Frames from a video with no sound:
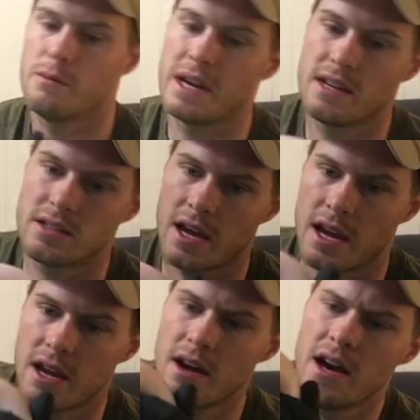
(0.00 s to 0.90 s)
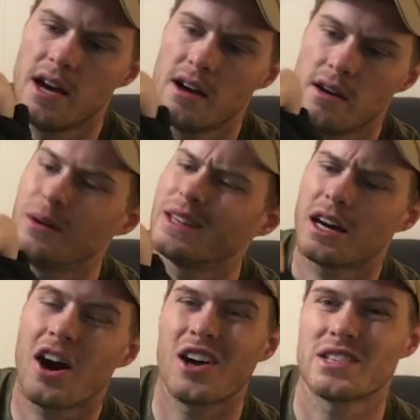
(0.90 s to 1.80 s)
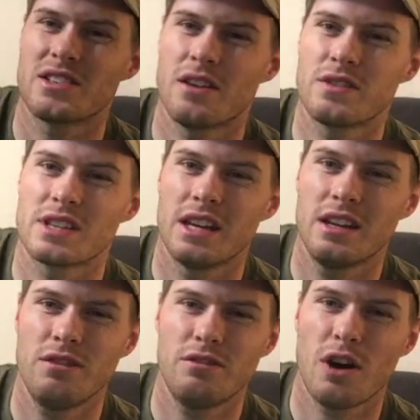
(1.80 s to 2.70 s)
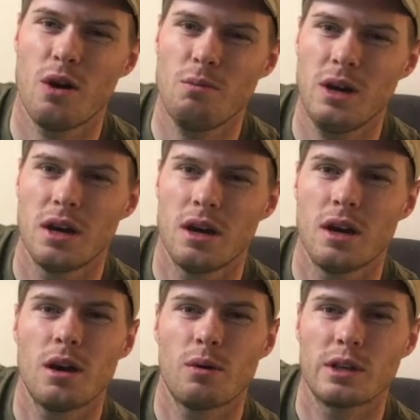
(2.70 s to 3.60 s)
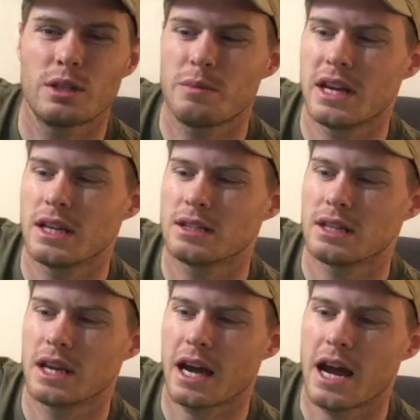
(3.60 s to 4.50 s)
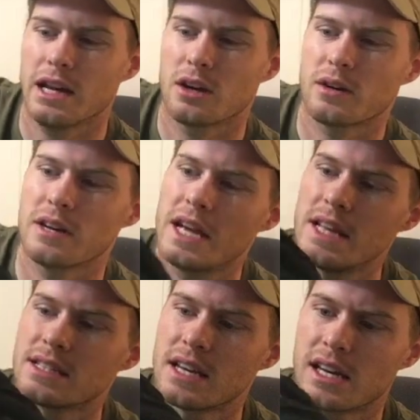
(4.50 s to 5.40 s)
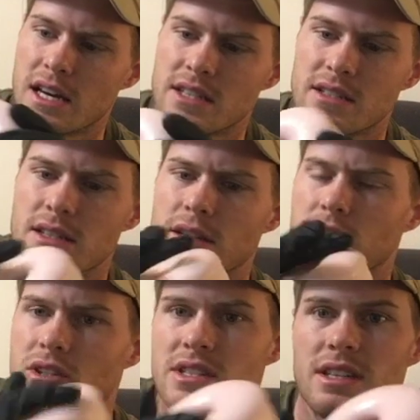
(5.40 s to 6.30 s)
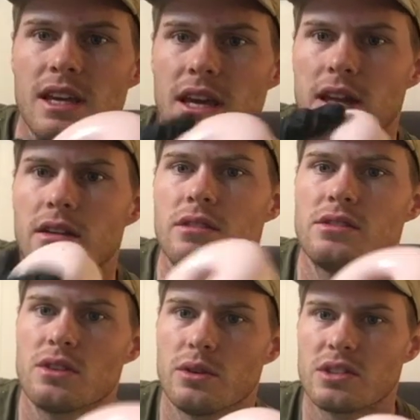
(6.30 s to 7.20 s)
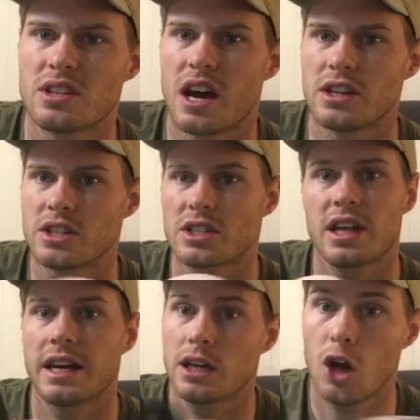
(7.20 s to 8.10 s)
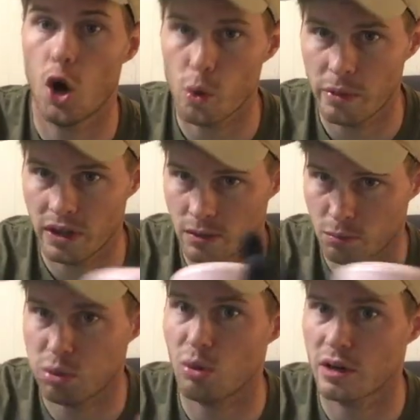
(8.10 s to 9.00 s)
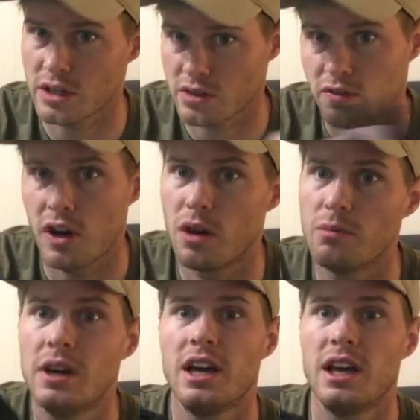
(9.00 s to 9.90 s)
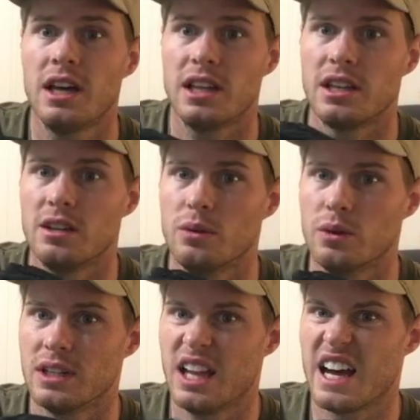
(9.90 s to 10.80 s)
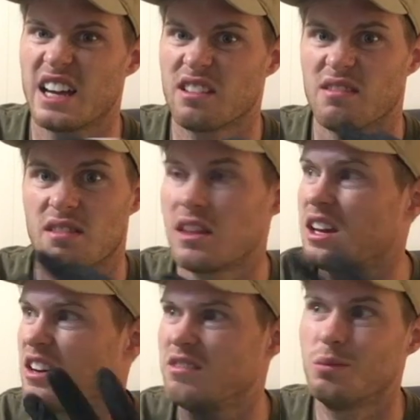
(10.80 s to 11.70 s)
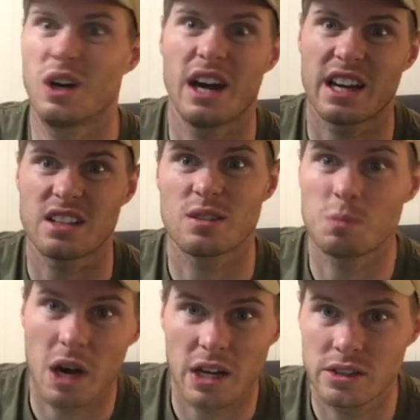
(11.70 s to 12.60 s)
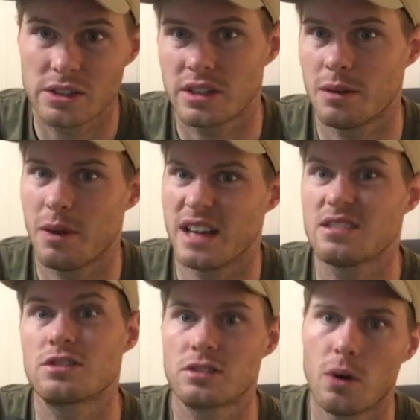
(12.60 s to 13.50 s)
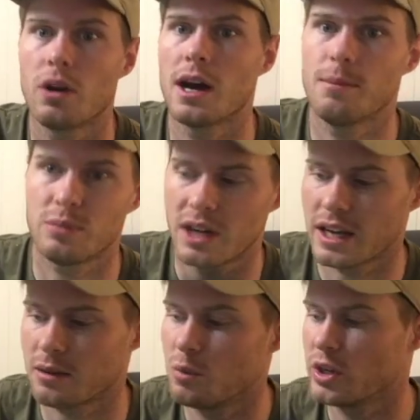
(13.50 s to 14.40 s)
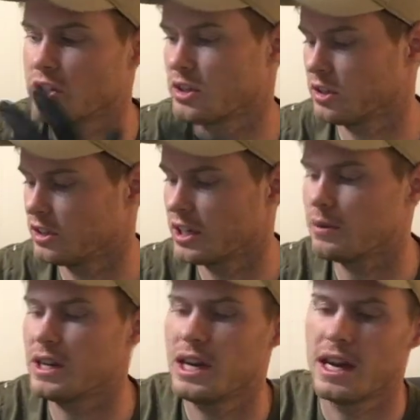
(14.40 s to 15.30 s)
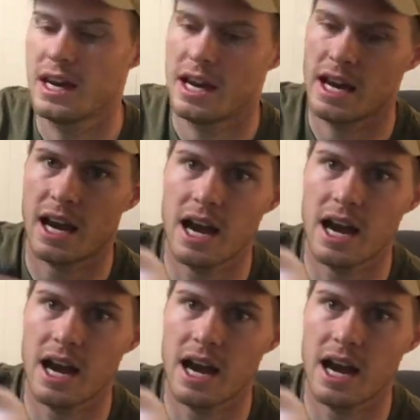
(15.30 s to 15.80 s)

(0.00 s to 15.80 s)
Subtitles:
is what they call a self-skinning foam, which means it kind of creates like a sealed skin, so it's not just like an open and porous foam that you would like think of more like a sponge that might soak up like moisture or liquid. It kind